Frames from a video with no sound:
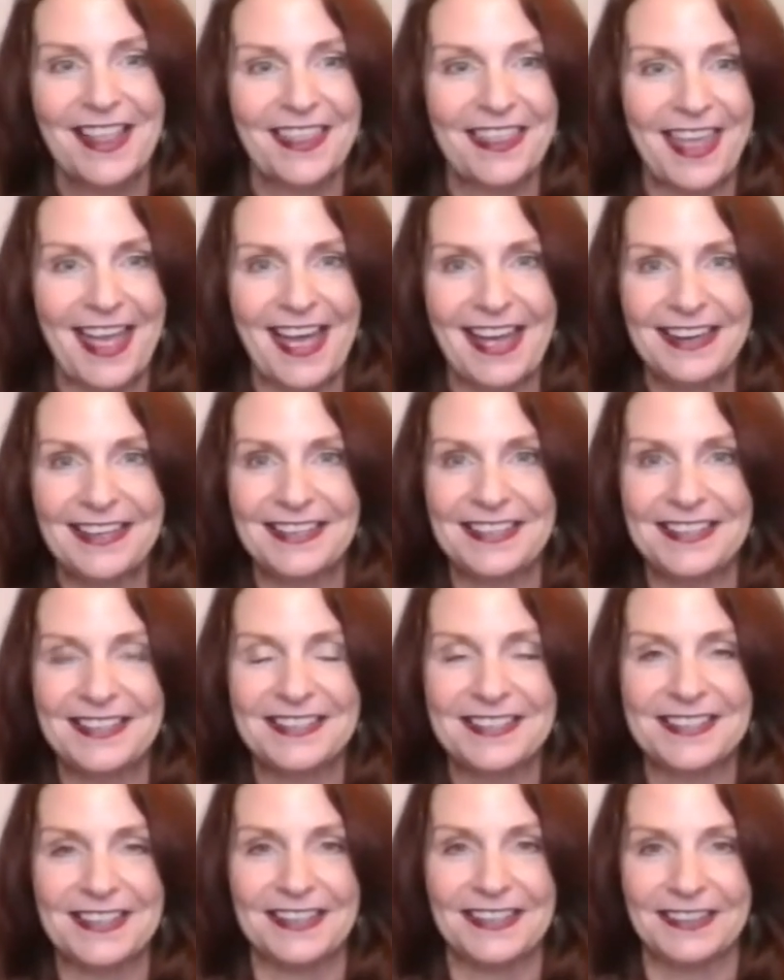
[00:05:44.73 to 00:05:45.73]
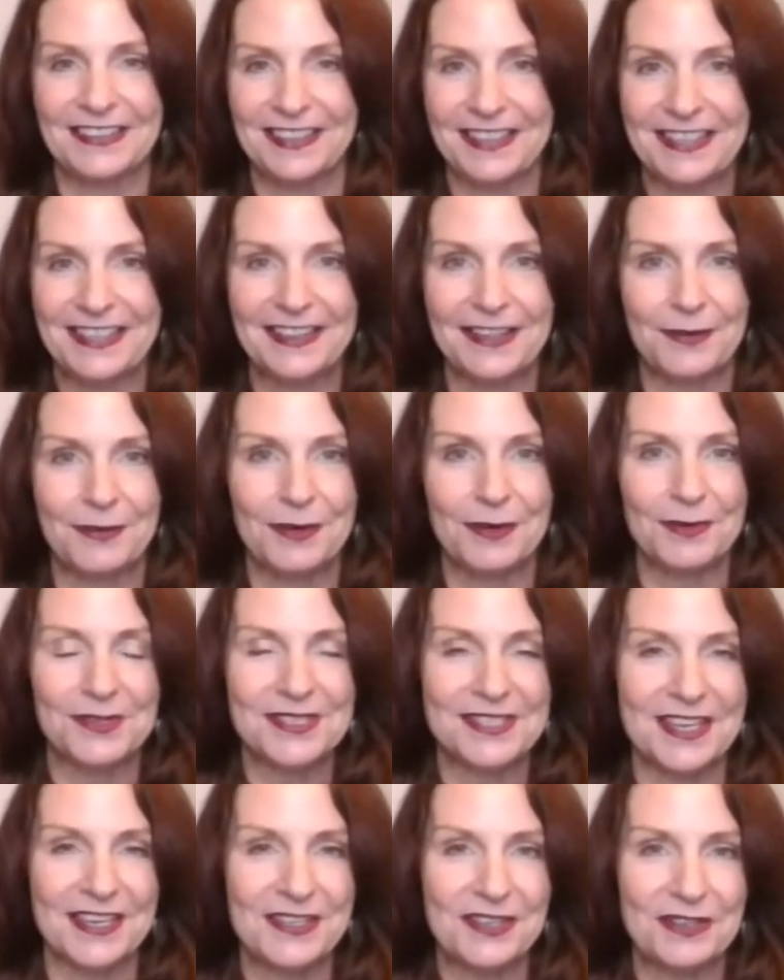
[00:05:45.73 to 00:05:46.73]
That is a link that we
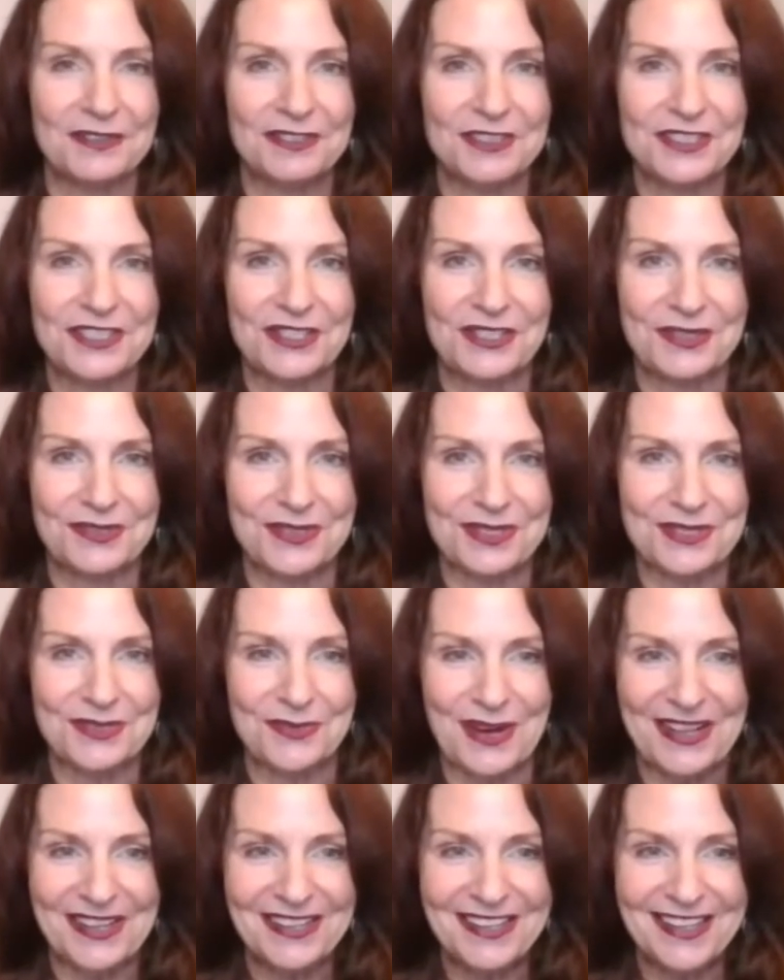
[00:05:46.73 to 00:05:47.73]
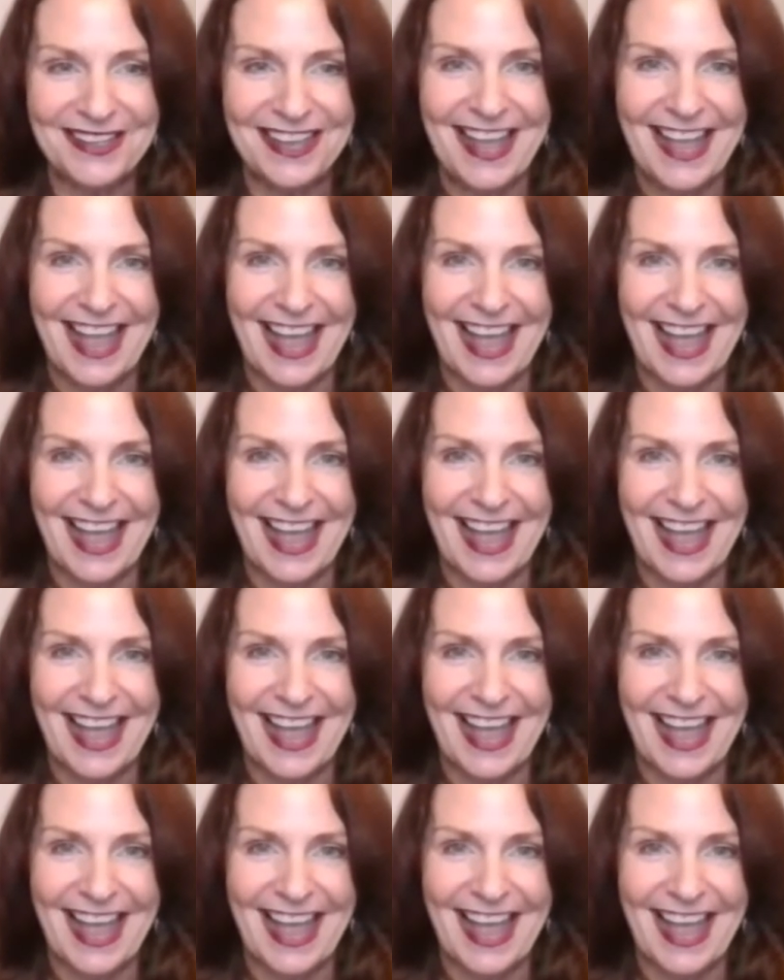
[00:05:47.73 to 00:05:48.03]
will send over to you as well.